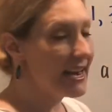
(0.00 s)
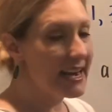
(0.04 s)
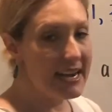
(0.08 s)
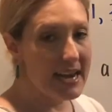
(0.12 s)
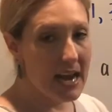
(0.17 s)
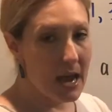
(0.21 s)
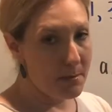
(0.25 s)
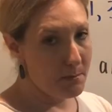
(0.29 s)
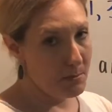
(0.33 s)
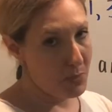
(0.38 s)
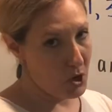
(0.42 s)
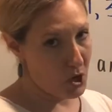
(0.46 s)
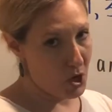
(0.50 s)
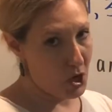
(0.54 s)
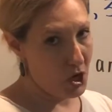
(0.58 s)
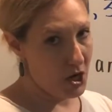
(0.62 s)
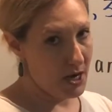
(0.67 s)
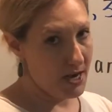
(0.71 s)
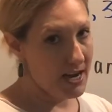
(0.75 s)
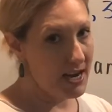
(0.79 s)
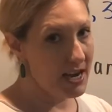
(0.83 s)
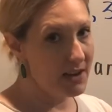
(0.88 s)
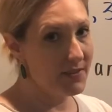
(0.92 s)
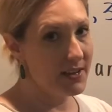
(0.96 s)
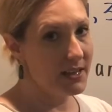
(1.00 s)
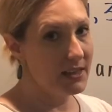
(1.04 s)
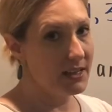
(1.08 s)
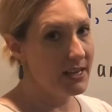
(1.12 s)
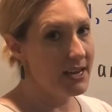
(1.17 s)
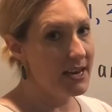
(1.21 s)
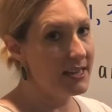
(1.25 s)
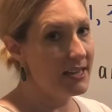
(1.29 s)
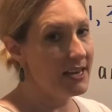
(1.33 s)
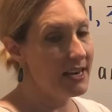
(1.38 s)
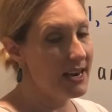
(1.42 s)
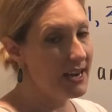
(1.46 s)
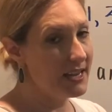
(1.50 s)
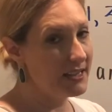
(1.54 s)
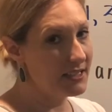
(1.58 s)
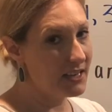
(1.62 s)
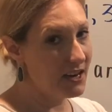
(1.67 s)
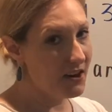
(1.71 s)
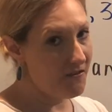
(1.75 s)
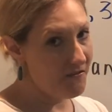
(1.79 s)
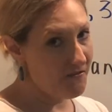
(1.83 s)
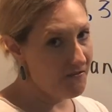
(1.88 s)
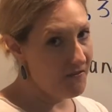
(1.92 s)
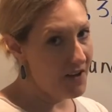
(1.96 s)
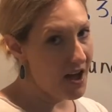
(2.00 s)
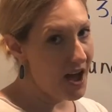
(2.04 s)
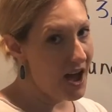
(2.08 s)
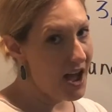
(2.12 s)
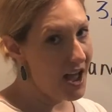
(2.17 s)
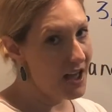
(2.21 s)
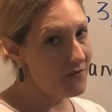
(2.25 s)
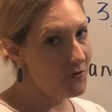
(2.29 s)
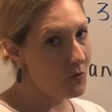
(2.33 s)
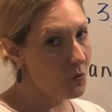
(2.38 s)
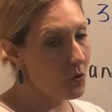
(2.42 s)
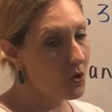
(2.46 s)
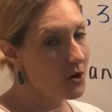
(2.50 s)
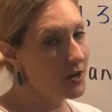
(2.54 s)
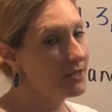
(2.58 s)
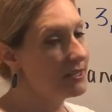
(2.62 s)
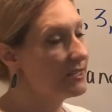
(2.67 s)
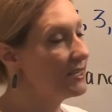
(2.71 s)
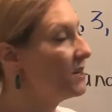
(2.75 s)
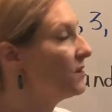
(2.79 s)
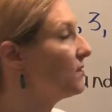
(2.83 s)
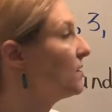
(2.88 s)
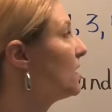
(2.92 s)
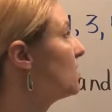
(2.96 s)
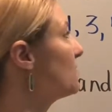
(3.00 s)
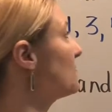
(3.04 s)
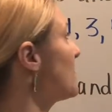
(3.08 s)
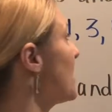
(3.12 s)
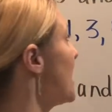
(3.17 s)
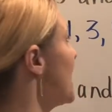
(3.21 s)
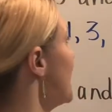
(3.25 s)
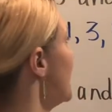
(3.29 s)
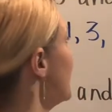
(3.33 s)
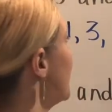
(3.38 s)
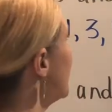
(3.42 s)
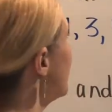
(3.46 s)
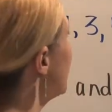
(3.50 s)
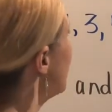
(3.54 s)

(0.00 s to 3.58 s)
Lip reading: number evenly that ends in a 5 or a 0, right?